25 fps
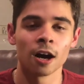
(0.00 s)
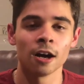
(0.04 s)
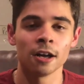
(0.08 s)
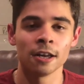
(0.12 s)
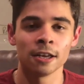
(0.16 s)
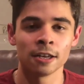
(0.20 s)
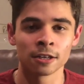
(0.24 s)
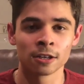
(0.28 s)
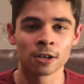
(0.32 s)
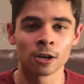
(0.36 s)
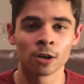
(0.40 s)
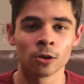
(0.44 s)

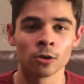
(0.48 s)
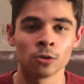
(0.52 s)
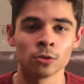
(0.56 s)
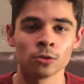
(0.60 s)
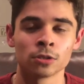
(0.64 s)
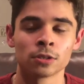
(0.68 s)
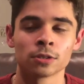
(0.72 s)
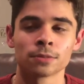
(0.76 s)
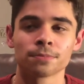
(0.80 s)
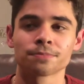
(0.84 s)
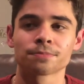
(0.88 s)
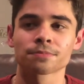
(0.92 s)
It
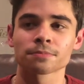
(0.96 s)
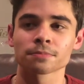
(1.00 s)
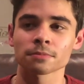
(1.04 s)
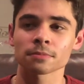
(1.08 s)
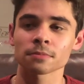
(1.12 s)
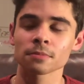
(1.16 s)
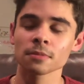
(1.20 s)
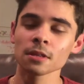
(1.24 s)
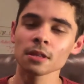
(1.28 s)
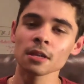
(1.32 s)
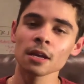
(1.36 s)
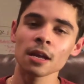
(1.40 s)
goes,
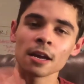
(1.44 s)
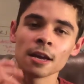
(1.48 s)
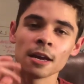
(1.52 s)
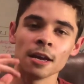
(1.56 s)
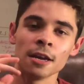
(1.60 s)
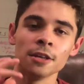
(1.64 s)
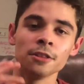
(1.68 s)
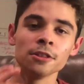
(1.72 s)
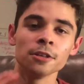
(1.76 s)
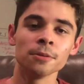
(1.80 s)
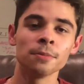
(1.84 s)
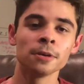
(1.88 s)

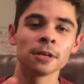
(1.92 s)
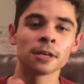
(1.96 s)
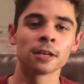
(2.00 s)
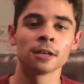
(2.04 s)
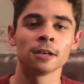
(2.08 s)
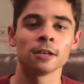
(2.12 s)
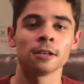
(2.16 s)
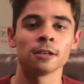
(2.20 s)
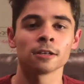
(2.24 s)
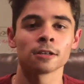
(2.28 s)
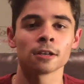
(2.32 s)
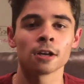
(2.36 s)
in the
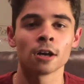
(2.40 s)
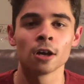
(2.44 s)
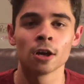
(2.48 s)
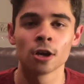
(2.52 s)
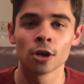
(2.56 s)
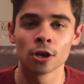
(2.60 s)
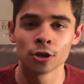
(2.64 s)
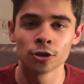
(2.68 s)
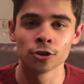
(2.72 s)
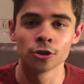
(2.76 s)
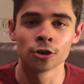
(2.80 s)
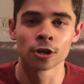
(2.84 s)
beginning,
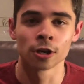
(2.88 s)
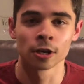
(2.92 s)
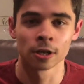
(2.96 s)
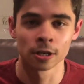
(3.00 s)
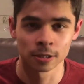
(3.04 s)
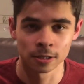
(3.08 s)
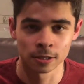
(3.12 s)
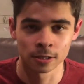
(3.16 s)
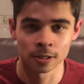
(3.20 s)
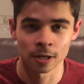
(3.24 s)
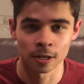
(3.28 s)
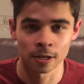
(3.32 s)
you're gonna
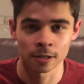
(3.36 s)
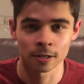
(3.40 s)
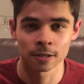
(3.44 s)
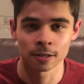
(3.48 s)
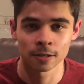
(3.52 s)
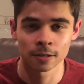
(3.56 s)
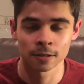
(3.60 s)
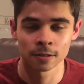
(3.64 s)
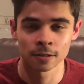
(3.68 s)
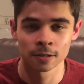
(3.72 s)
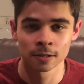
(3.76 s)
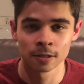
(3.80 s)
suck,
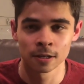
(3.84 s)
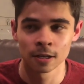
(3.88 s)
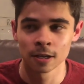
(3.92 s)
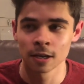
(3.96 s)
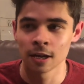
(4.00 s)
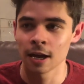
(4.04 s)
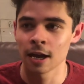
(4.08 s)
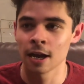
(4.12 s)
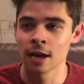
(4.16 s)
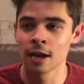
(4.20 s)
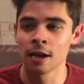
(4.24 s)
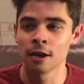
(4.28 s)

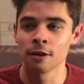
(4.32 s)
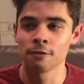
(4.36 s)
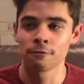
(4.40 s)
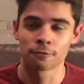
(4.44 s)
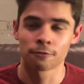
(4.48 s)
and